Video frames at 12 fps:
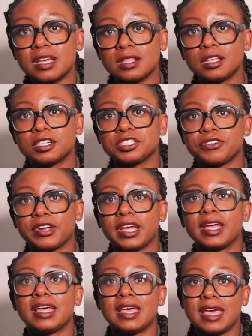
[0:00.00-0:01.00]
like
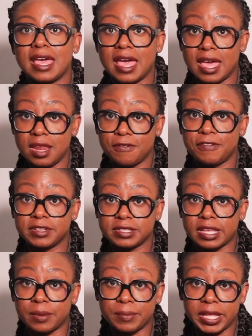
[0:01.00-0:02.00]
luxury, and it feels
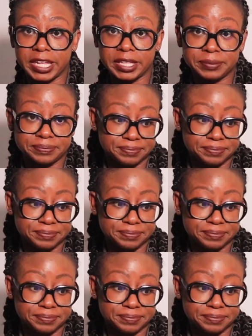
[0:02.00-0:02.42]
like money.